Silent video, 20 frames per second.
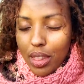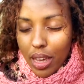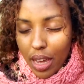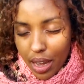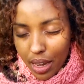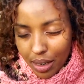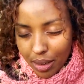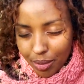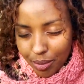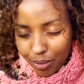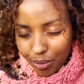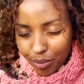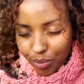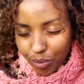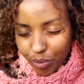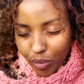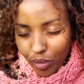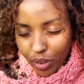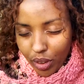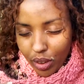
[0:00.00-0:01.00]
Then
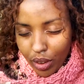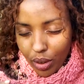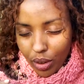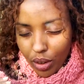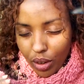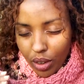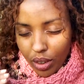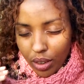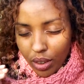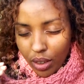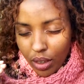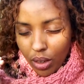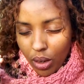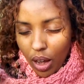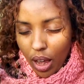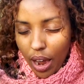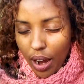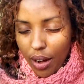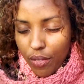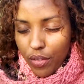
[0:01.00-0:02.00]

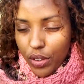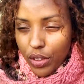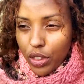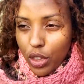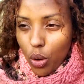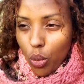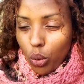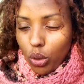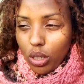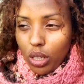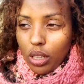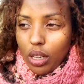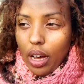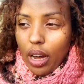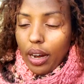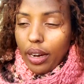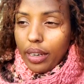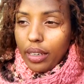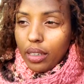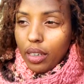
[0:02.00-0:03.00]
everything will
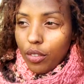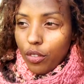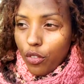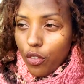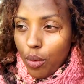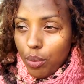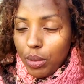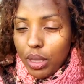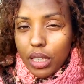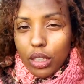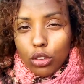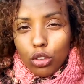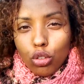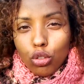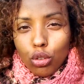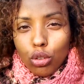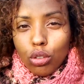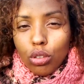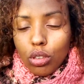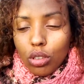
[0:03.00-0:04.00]
align from the
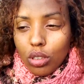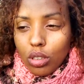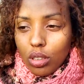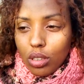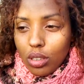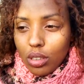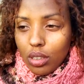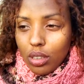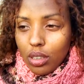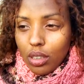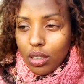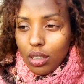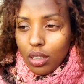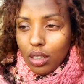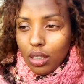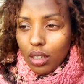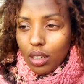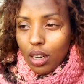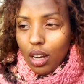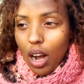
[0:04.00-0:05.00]
external,
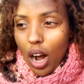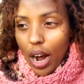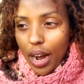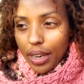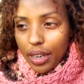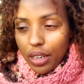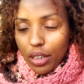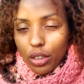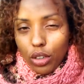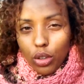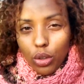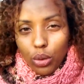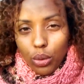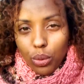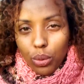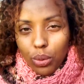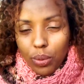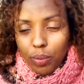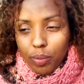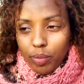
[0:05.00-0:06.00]
guiding
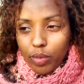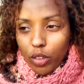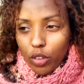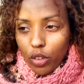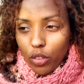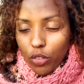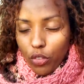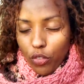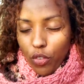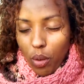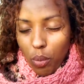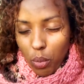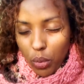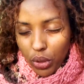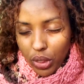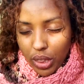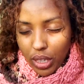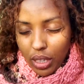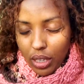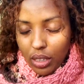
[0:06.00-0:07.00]
you
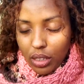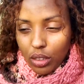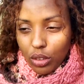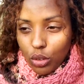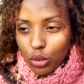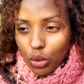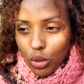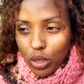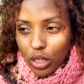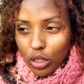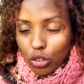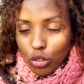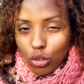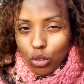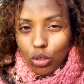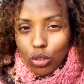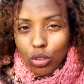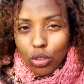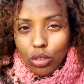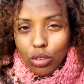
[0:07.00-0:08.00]
from within to the
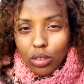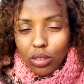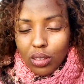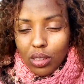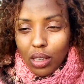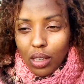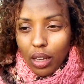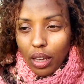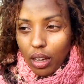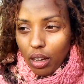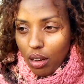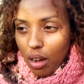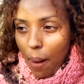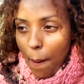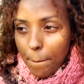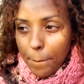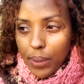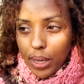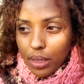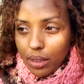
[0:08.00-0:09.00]
external like a
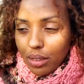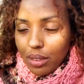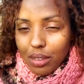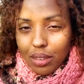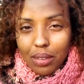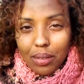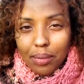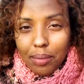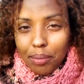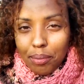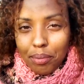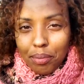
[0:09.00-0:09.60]
compass.